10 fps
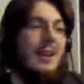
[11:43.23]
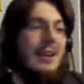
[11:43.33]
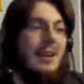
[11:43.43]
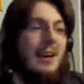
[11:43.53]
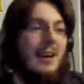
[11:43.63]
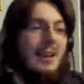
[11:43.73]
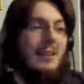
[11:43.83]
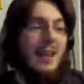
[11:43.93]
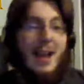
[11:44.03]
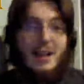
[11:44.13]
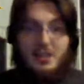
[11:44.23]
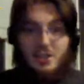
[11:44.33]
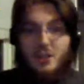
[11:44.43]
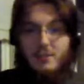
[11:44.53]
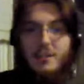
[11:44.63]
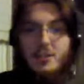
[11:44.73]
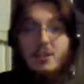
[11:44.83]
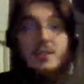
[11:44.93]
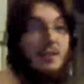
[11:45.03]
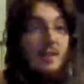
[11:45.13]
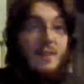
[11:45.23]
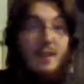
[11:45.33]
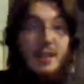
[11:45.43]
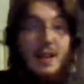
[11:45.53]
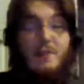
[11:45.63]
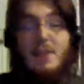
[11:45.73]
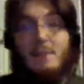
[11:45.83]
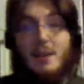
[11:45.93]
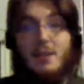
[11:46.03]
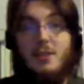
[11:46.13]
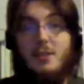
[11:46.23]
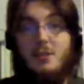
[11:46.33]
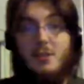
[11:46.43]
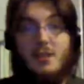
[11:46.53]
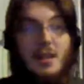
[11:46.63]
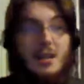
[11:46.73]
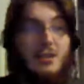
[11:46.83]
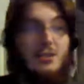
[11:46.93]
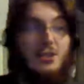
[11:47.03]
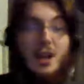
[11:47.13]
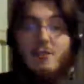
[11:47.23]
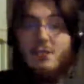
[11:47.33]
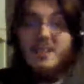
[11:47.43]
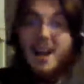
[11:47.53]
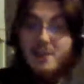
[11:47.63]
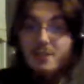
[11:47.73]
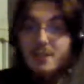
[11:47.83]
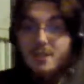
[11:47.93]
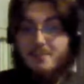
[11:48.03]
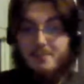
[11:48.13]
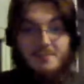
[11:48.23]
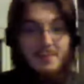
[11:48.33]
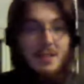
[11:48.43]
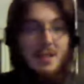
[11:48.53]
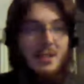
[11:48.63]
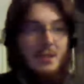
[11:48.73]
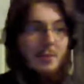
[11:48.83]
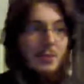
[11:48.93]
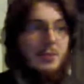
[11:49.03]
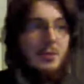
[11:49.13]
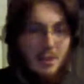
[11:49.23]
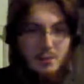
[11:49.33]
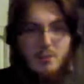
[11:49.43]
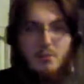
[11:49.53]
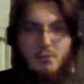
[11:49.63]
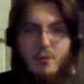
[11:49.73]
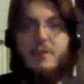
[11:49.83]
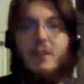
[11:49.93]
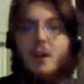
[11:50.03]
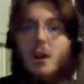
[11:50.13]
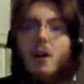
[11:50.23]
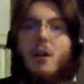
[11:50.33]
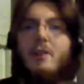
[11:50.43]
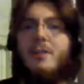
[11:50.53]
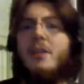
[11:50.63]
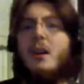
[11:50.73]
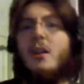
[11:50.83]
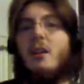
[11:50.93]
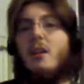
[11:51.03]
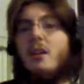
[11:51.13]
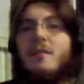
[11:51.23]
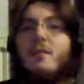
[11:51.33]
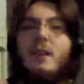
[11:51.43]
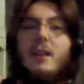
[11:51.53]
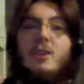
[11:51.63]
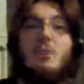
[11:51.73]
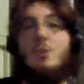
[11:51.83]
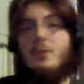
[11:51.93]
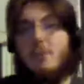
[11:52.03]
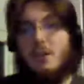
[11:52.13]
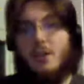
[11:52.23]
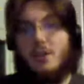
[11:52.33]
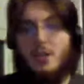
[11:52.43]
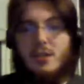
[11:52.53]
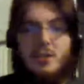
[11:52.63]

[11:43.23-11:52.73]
They had this jar of leeches. They found the head vampire dude, Cyrus Herod, which I was riffing on a lot of Egyptian mythology.